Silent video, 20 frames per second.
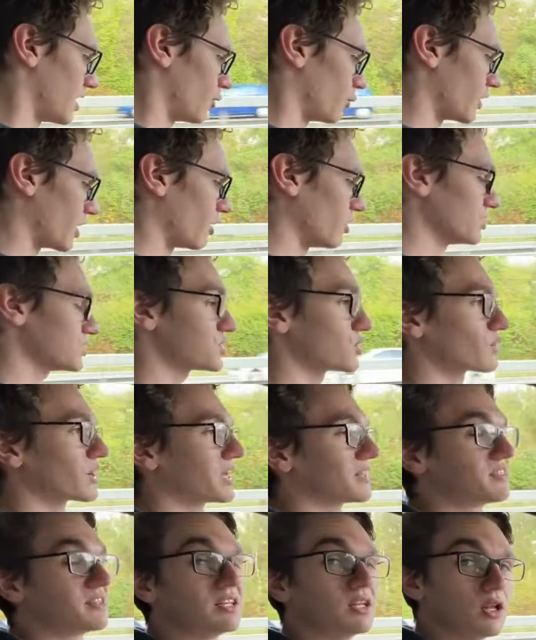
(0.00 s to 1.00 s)
We also
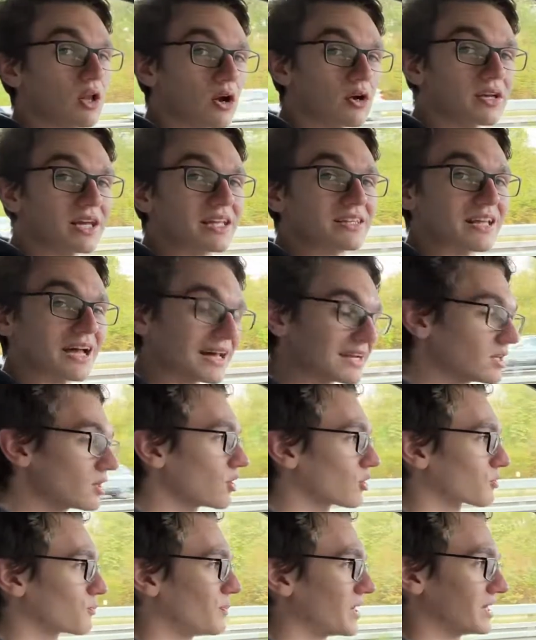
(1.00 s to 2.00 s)
got the lock and
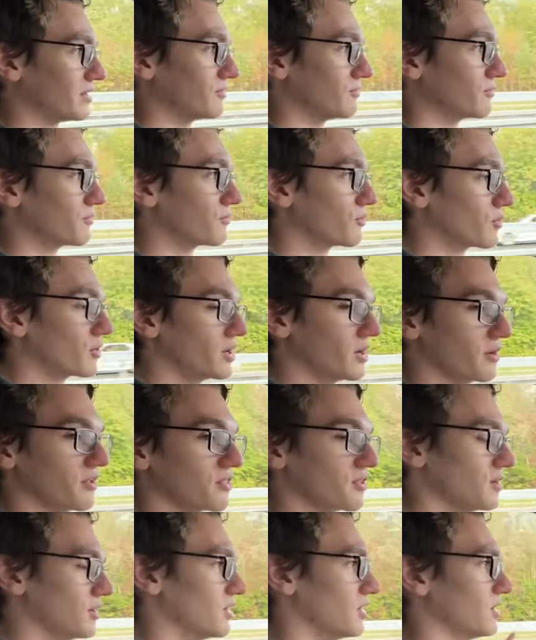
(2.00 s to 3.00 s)
unlock button for
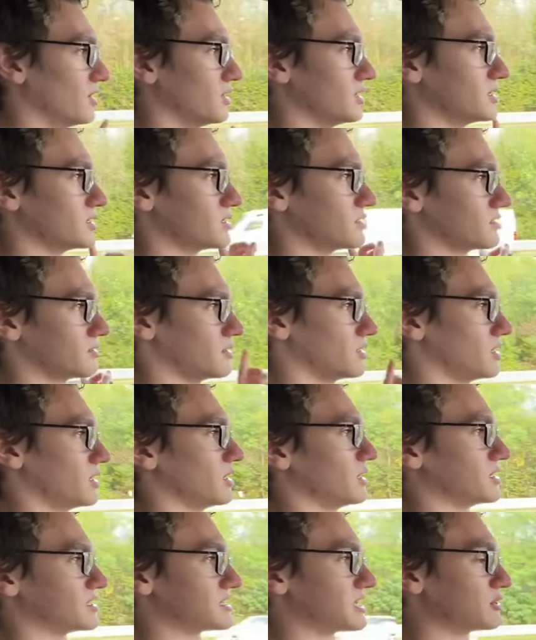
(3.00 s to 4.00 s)
the
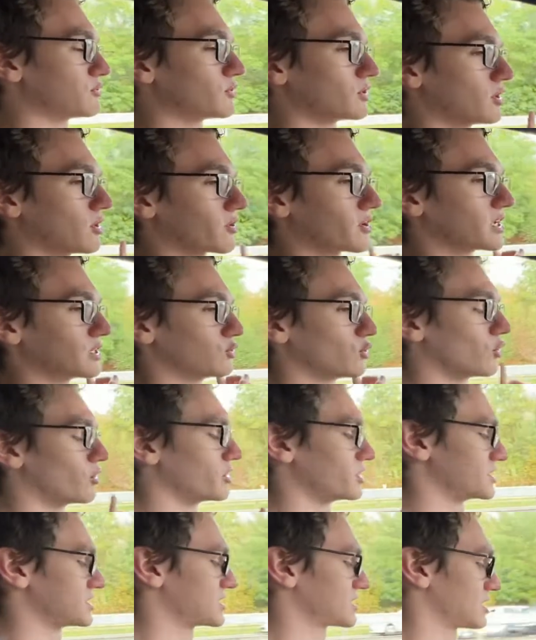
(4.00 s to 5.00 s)
central locking
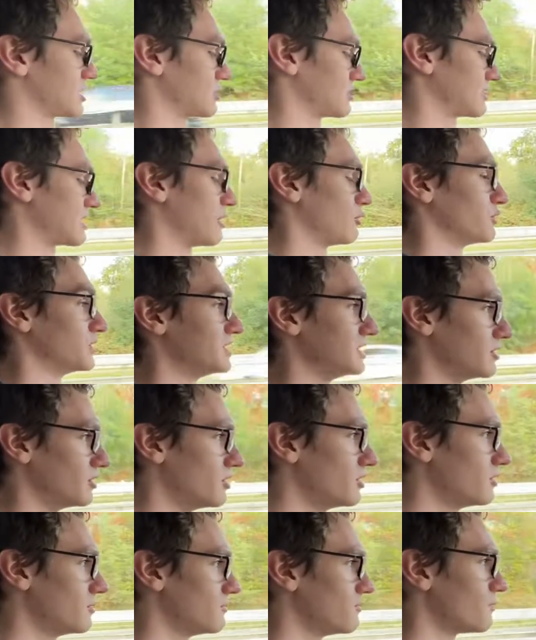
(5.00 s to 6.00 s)
doors down
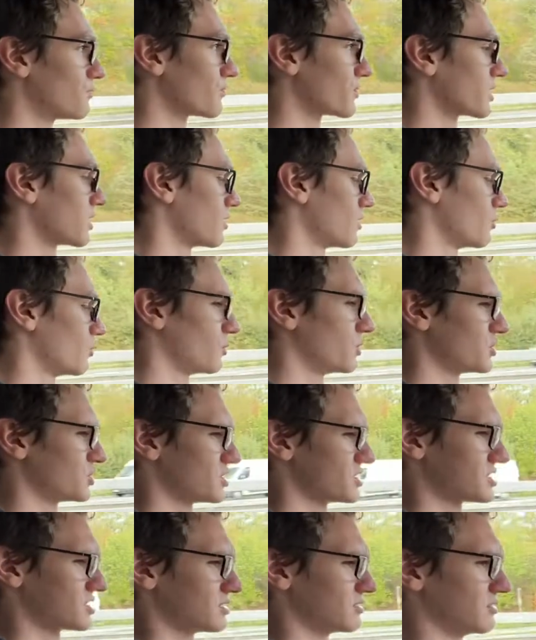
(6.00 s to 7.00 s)
here, which
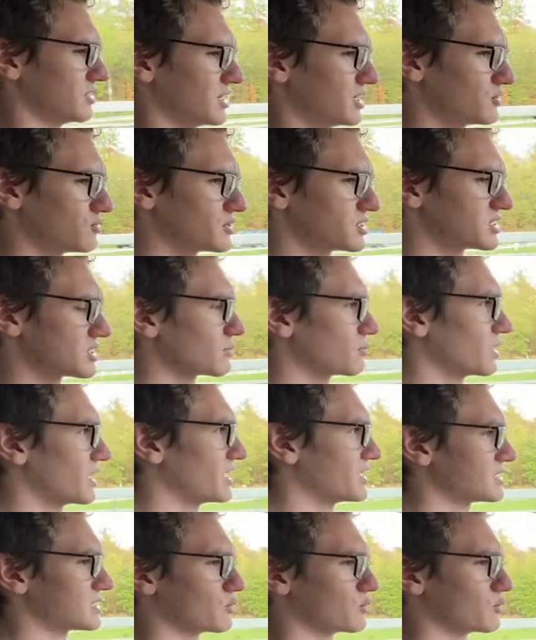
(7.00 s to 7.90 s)
is an interesting place.